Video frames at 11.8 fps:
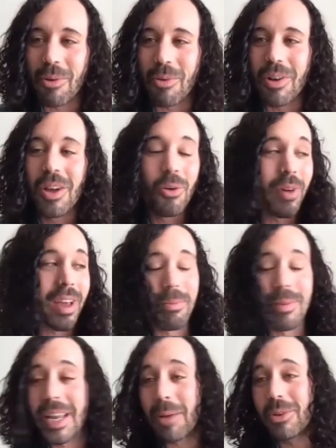we haven't been
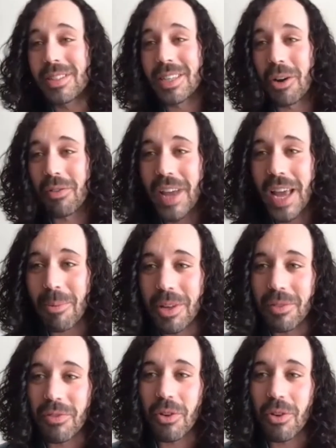able to see our family
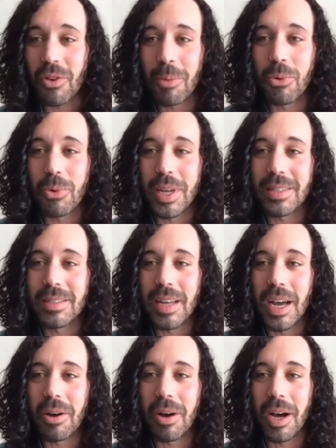for a couple weeks
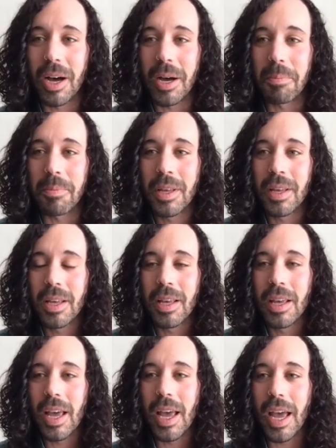now.
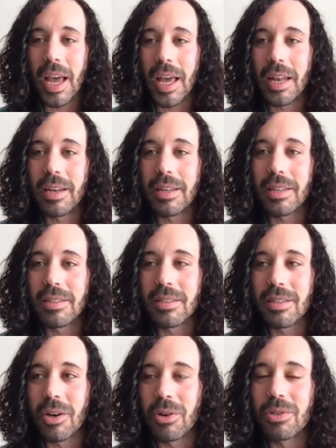And
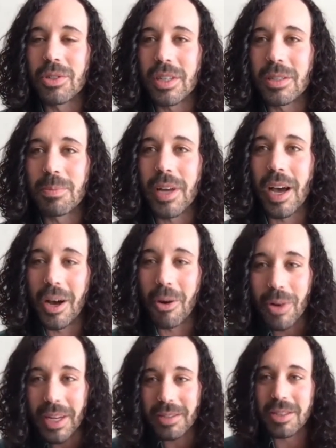so
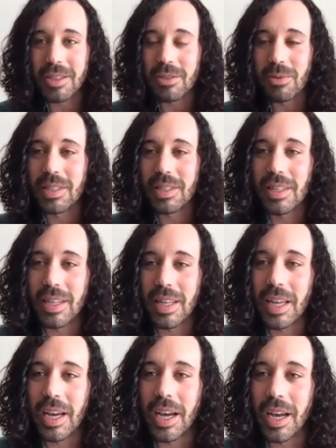we just recently
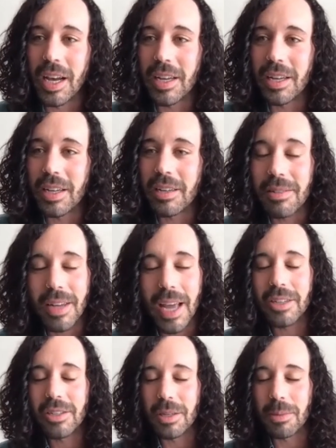
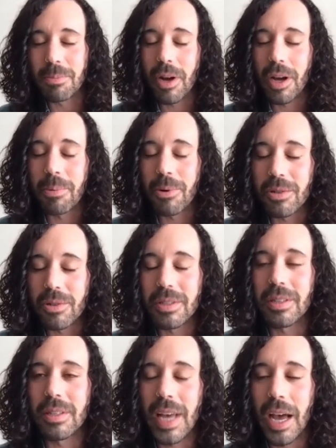actually purchased a
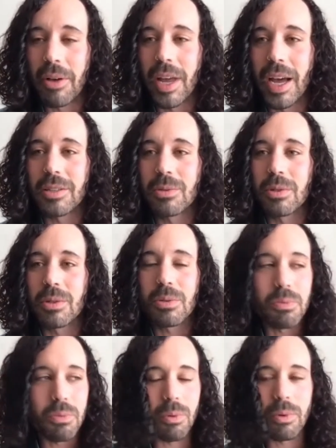townhouse, which
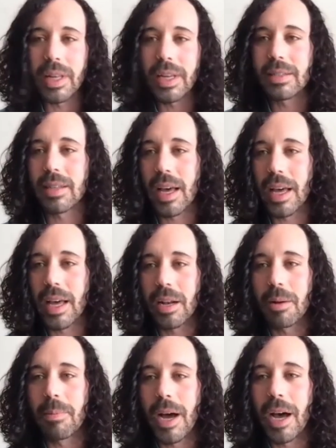we're really excited
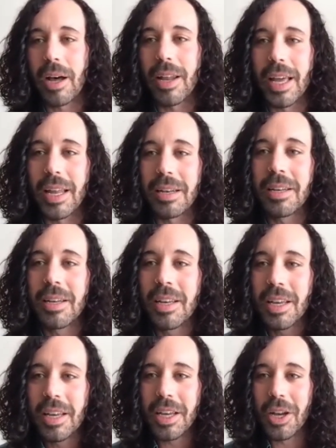about. And,
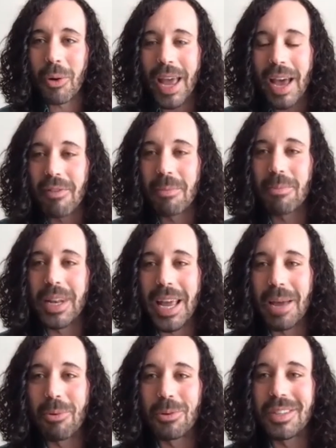we haven't been
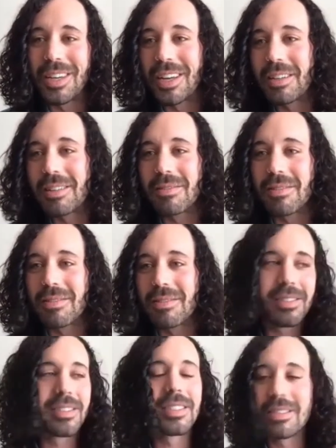able to,
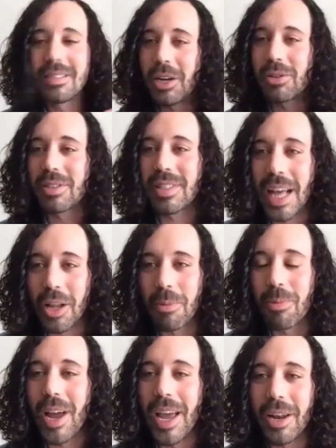
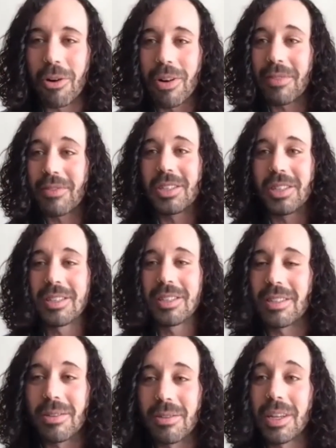celebrate, or even just
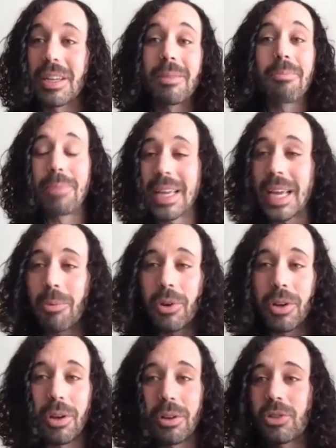being able to
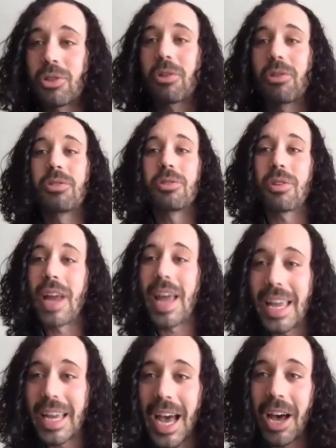go to church or
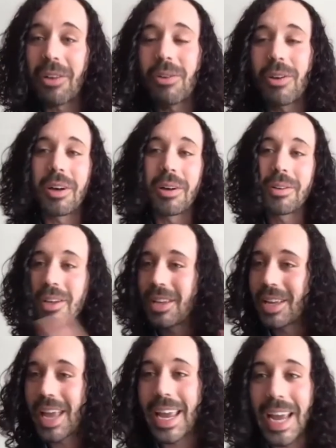hang out
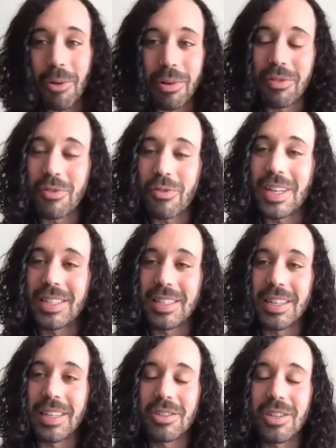with friends, and
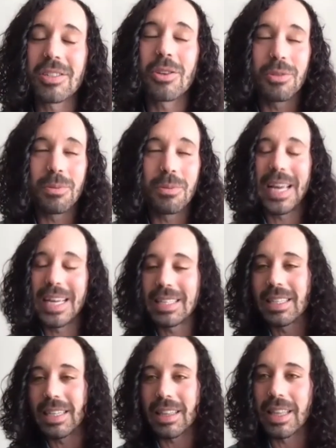just those
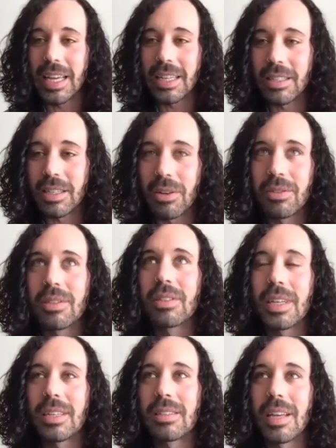basic things, just like I
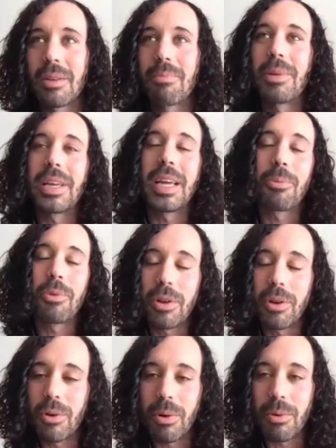said, being able to go to
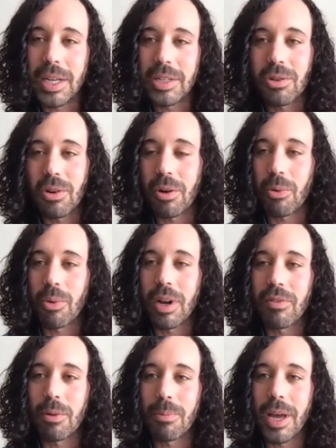a restaurant or whatever
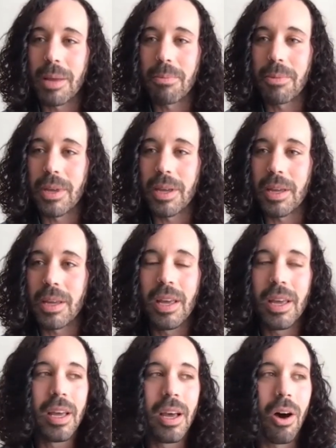it might be.
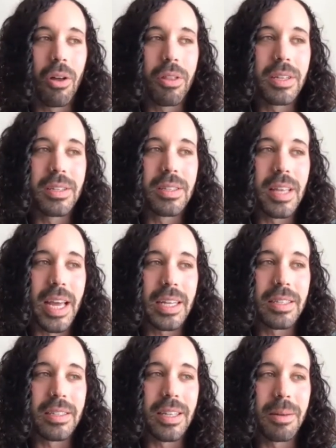All these things
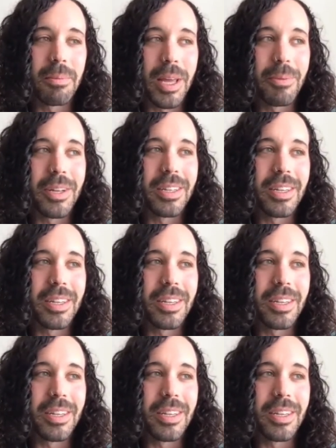that maybe